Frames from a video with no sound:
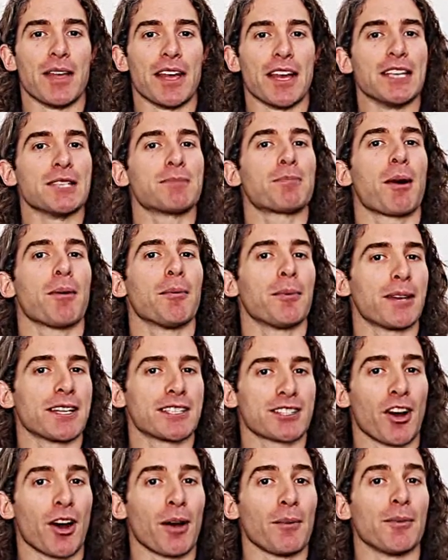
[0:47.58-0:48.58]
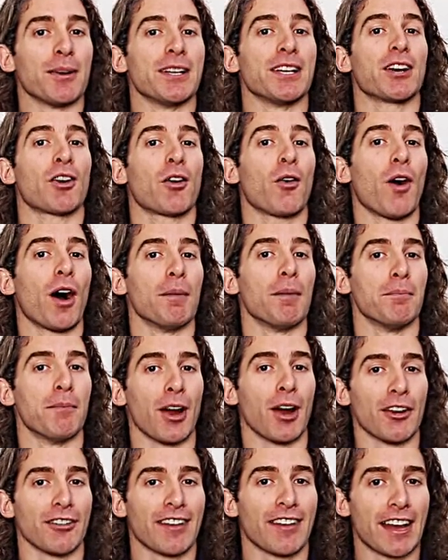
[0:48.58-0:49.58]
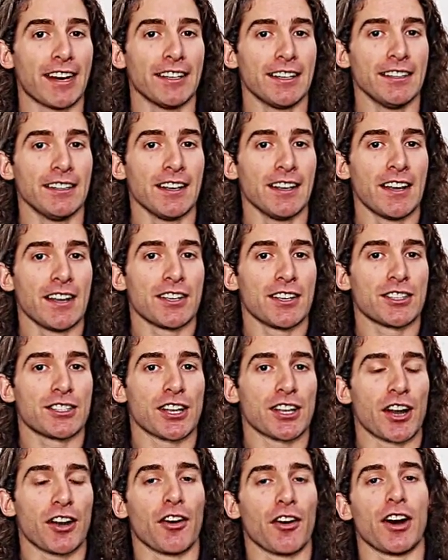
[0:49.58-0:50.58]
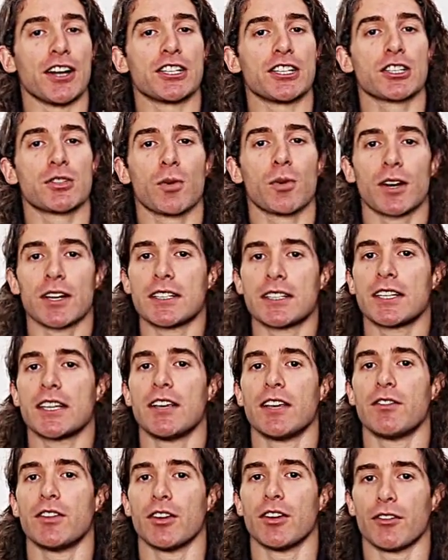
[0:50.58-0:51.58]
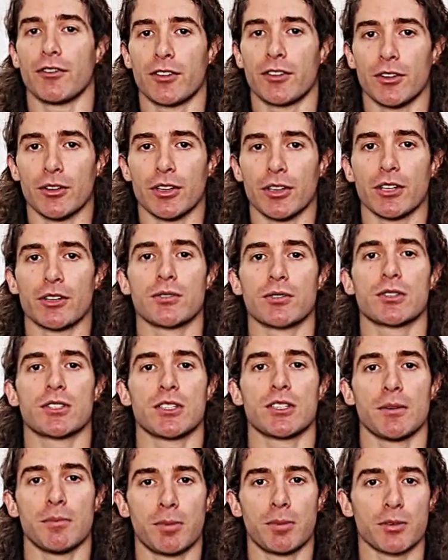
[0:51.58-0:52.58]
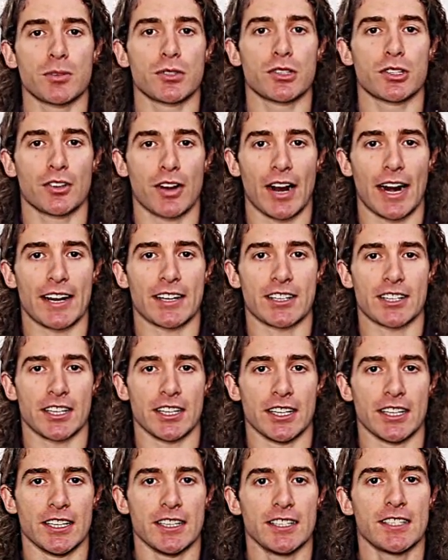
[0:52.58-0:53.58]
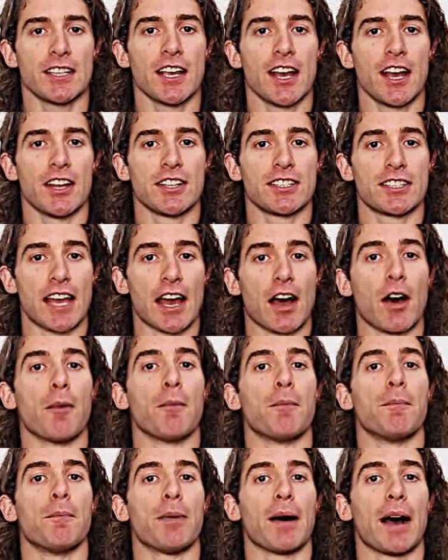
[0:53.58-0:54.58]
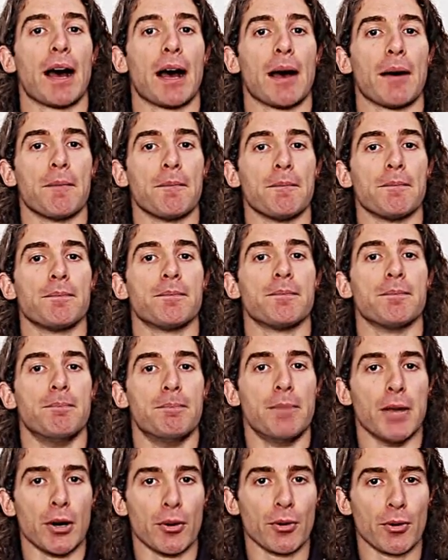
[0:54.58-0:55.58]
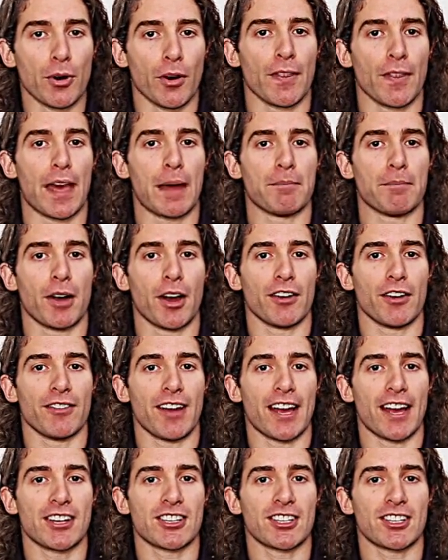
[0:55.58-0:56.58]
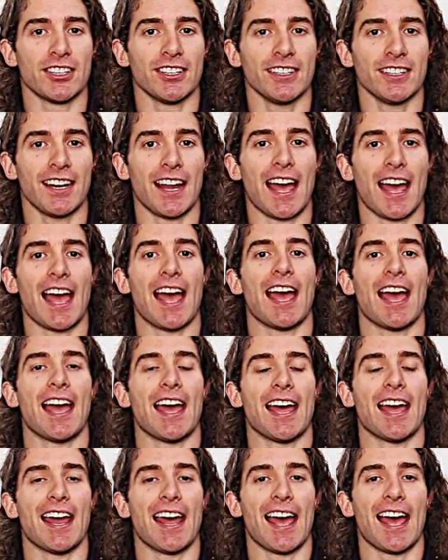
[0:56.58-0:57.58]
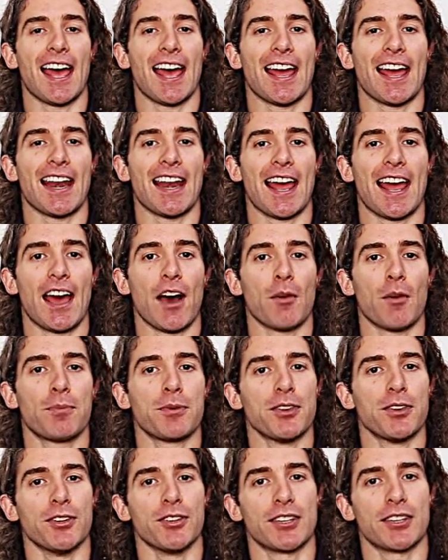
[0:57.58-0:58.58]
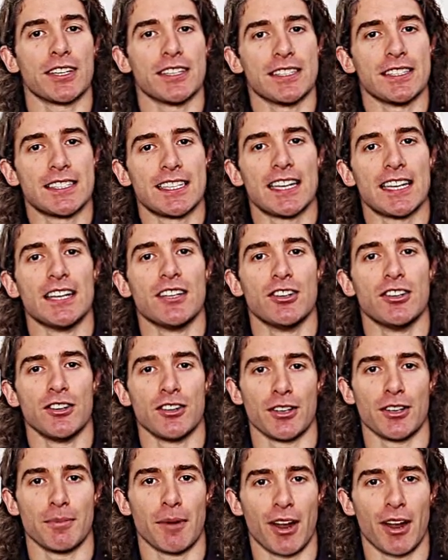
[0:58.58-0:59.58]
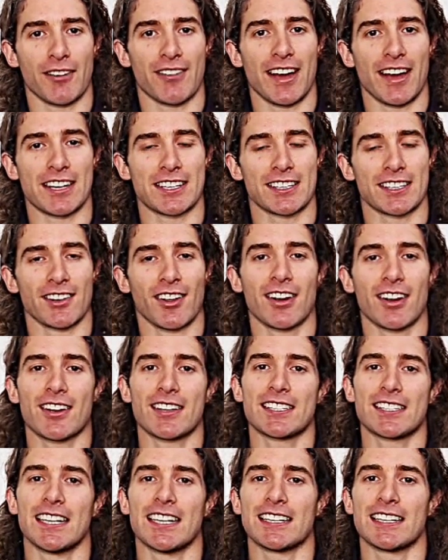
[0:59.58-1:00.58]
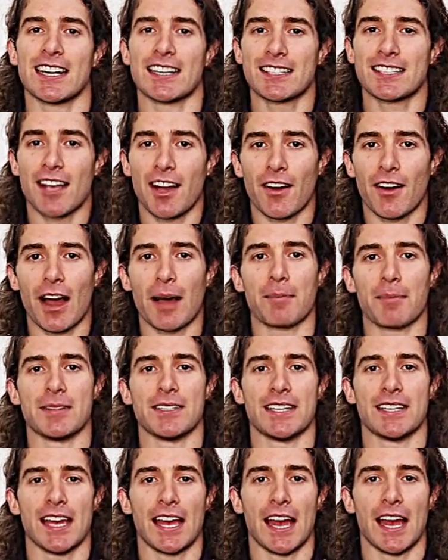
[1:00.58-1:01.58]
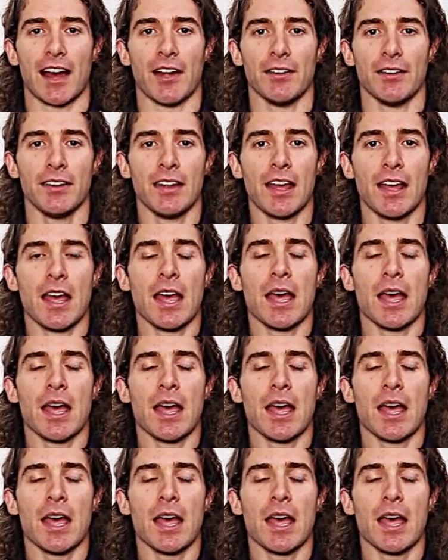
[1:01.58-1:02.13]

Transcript: is probably a time when you're quite motivated. So I just wanted to give you a few little simple strategies to help build on that motivation and help you continue your motivation. Like I said, it does go up and down,